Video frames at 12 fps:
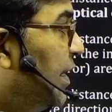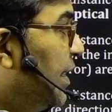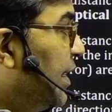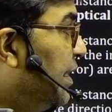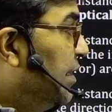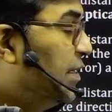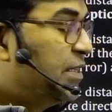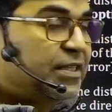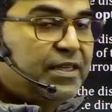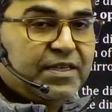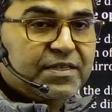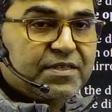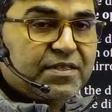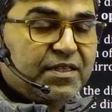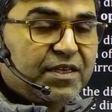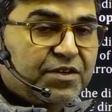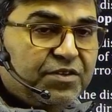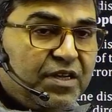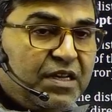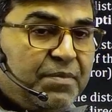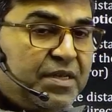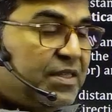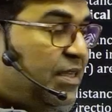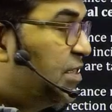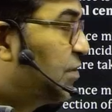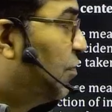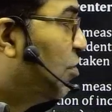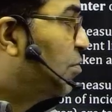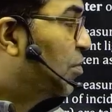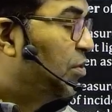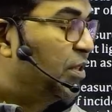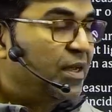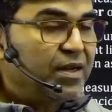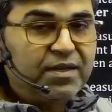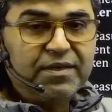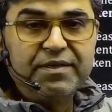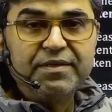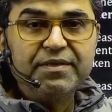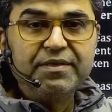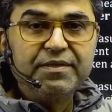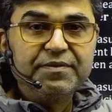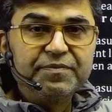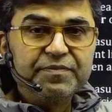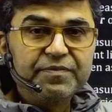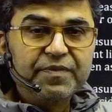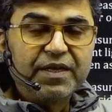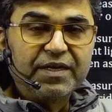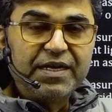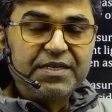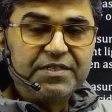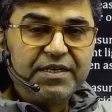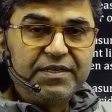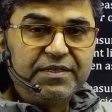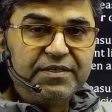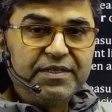In this case, the real image is formed on the right side.